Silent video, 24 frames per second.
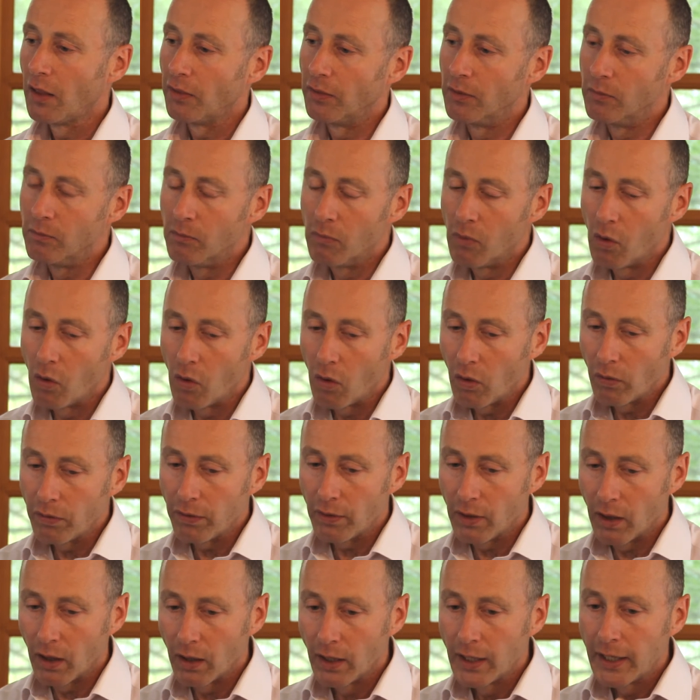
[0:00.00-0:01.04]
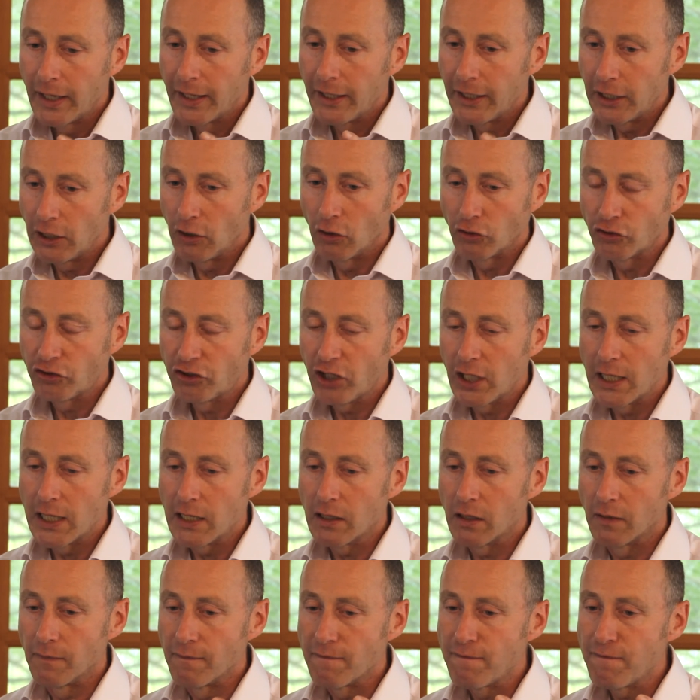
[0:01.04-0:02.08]
the more that he or she
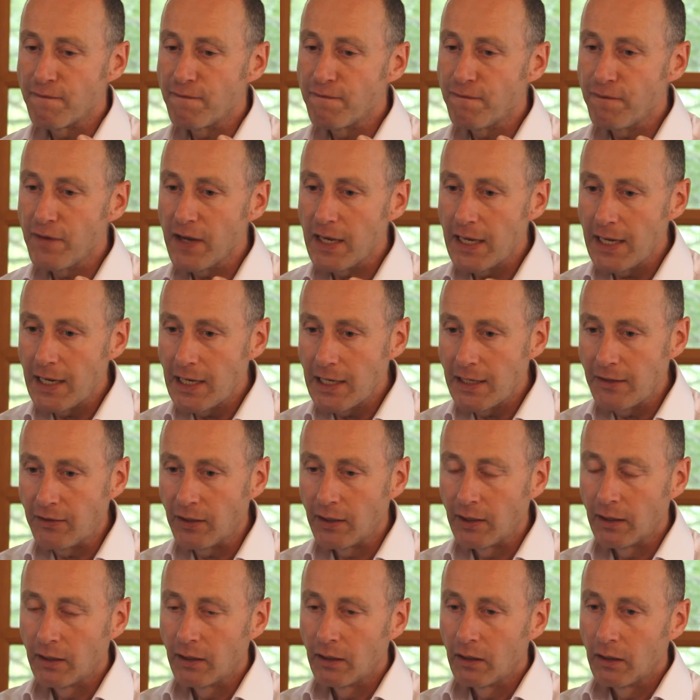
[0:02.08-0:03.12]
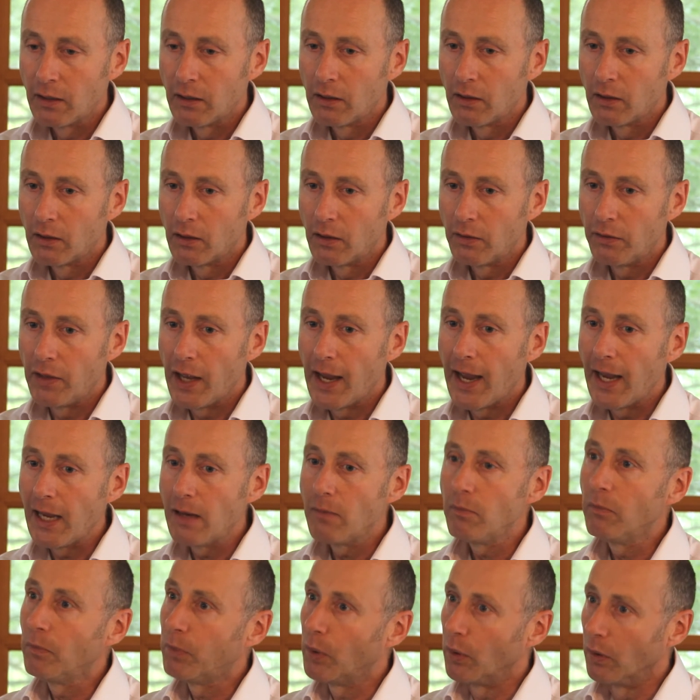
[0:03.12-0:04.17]
can feed their
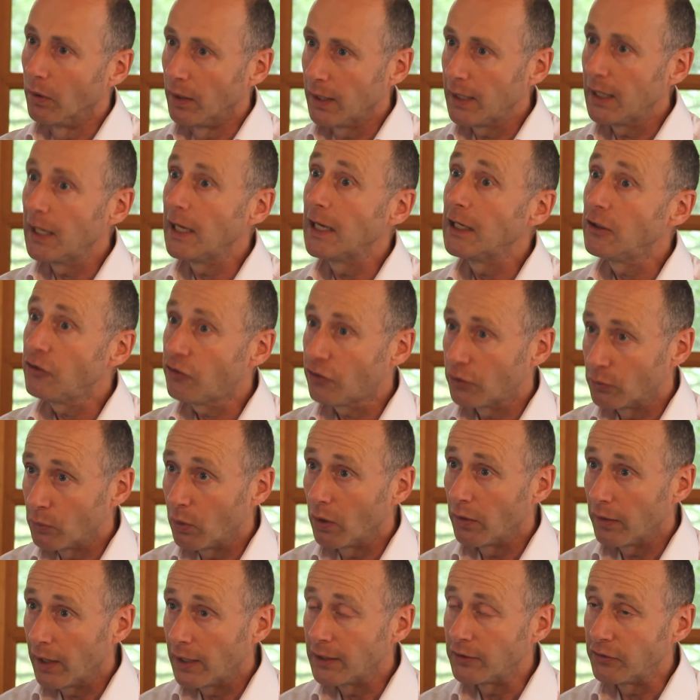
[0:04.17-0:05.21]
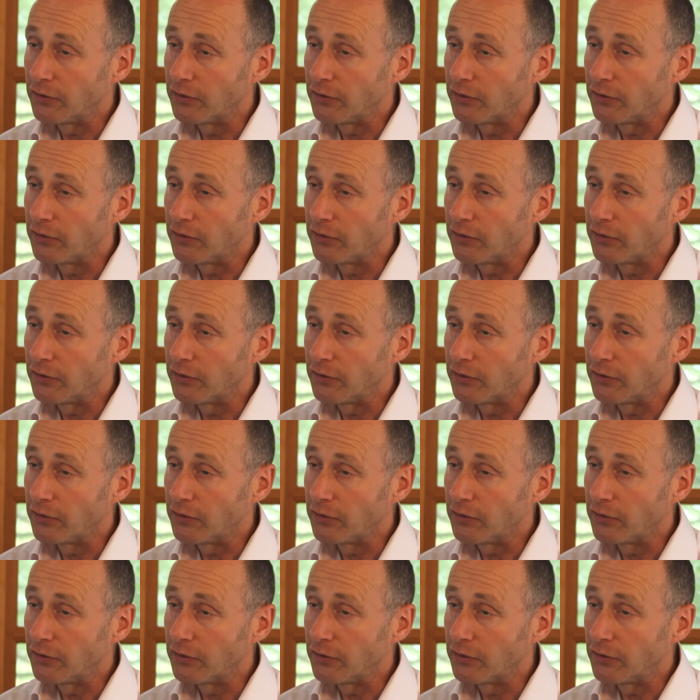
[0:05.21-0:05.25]
input into what they